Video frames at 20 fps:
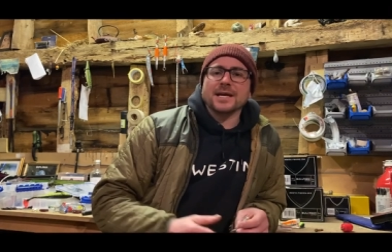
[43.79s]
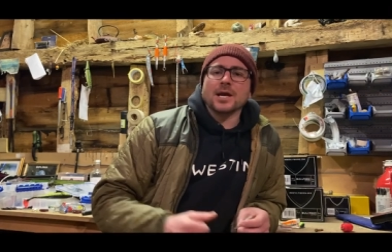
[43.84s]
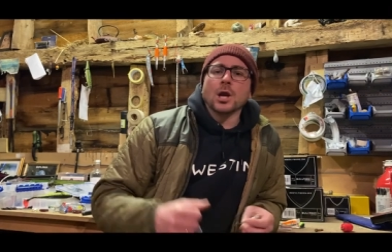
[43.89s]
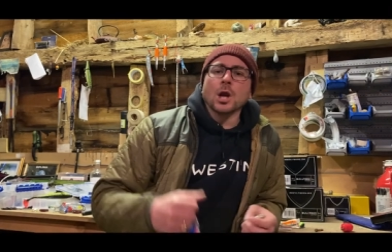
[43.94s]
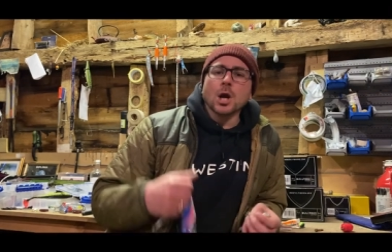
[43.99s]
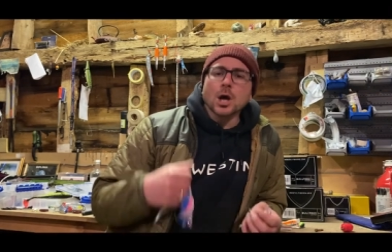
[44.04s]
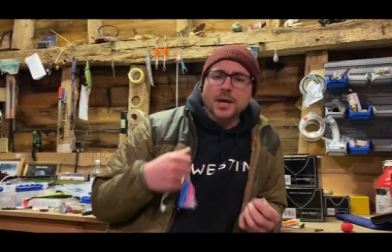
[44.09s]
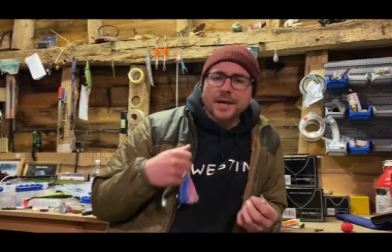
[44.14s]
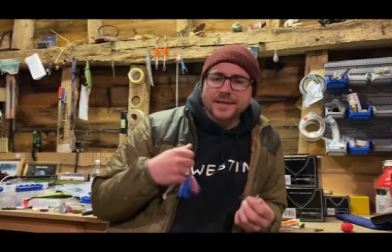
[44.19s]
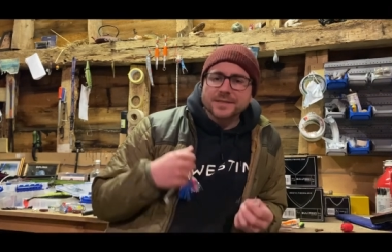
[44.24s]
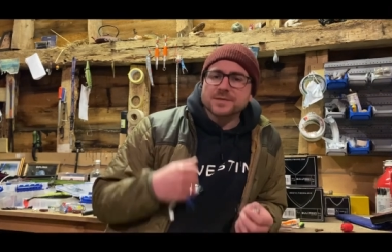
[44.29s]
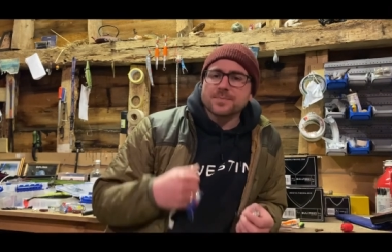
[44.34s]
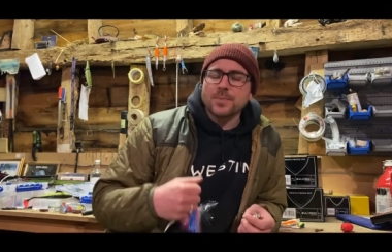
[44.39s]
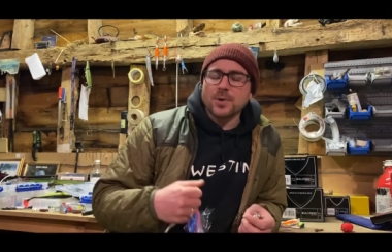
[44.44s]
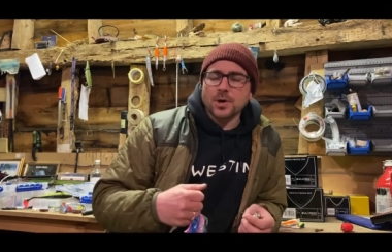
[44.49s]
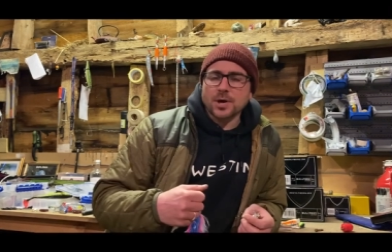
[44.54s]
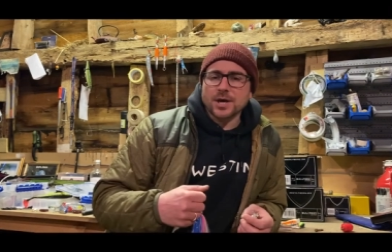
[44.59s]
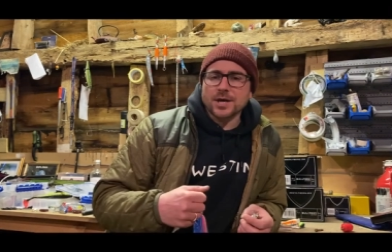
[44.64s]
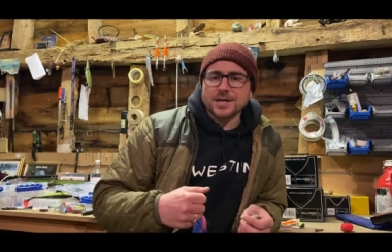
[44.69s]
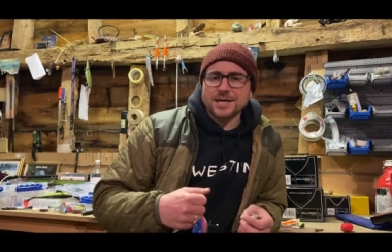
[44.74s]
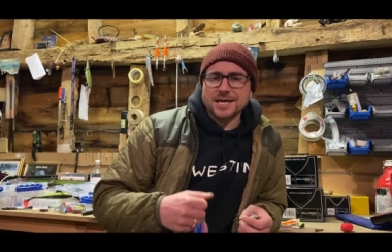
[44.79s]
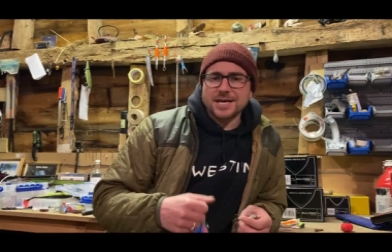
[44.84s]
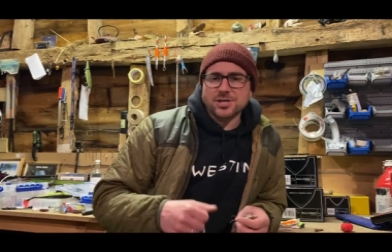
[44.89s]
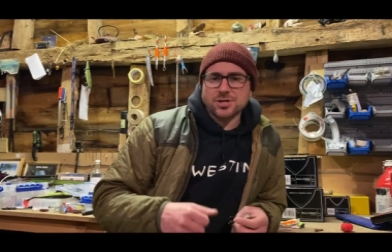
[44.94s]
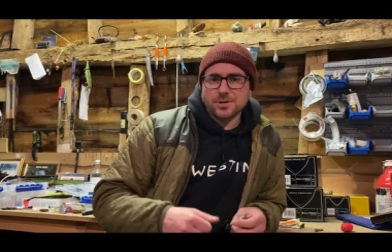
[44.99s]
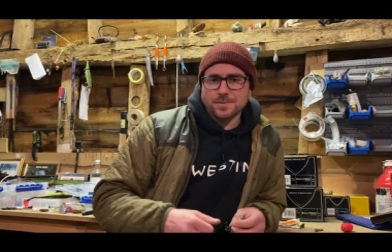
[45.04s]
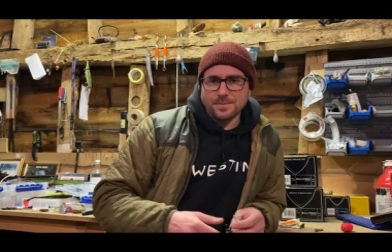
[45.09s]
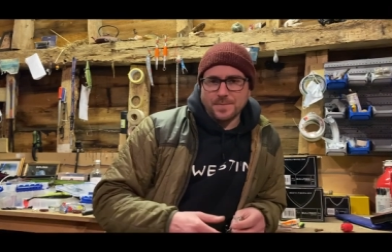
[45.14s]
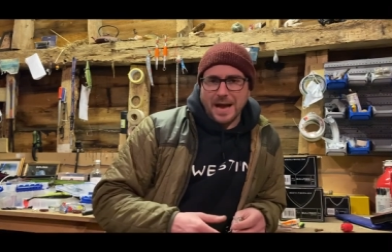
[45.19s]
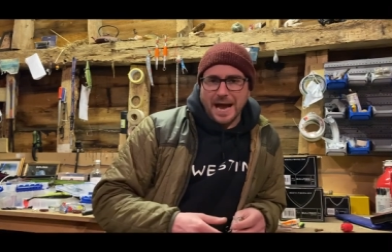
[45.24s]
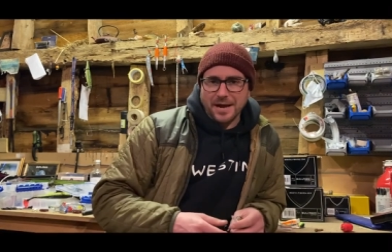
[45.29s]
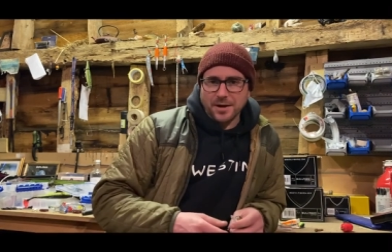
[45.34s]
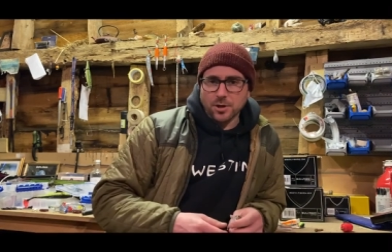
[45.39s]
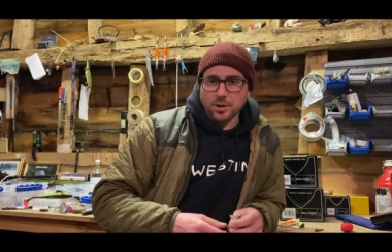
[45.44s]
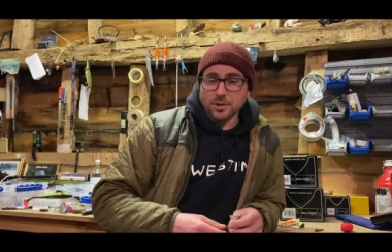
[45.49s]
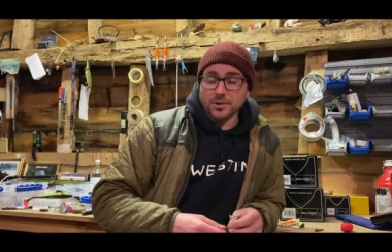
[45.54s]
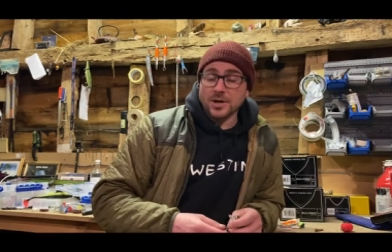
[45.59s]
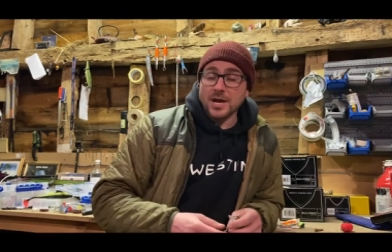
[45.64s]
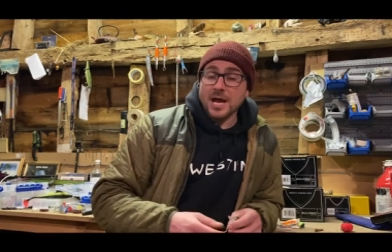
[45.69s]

looking to put condition back on.